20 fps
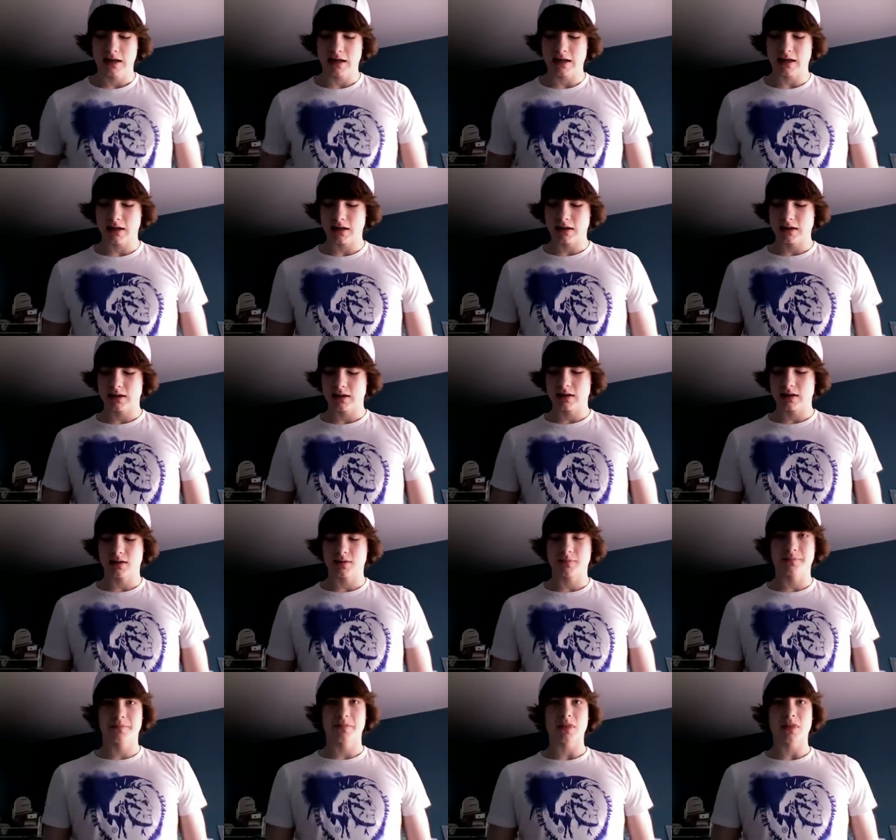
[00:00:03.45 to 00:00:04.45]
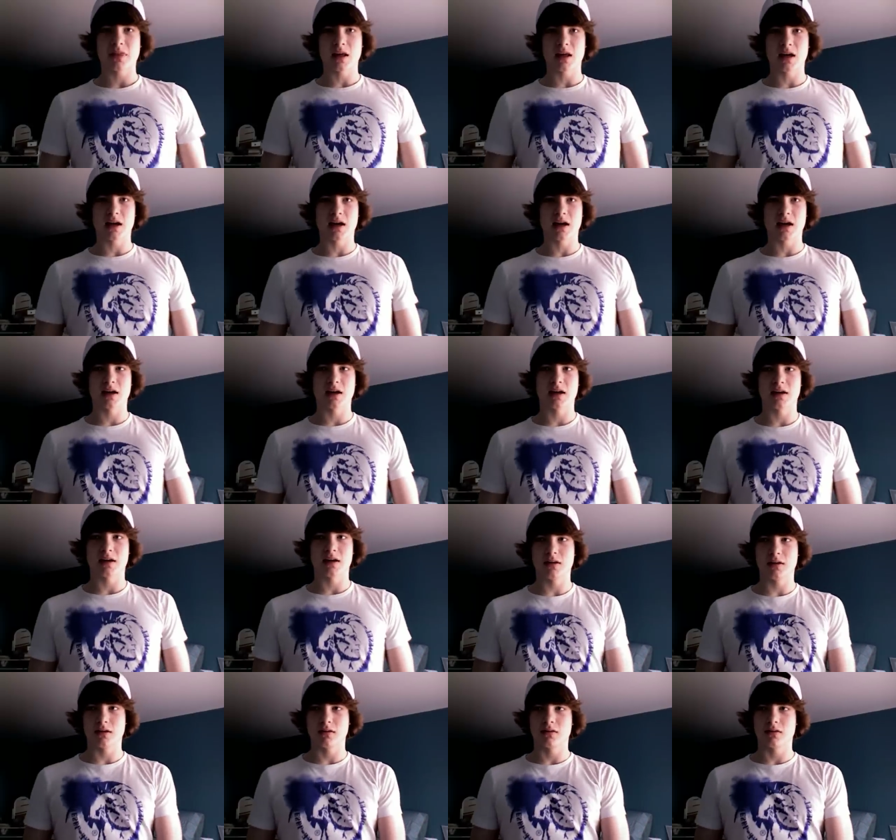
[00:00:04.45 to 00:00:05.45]
Uh,
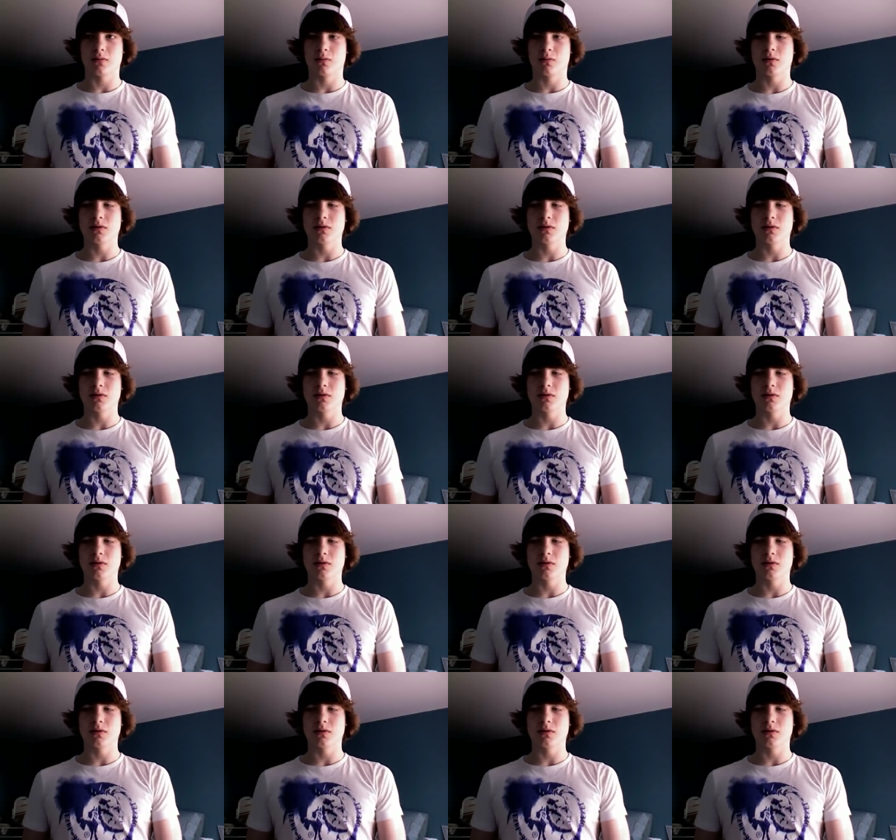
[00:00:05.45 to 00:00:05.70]
I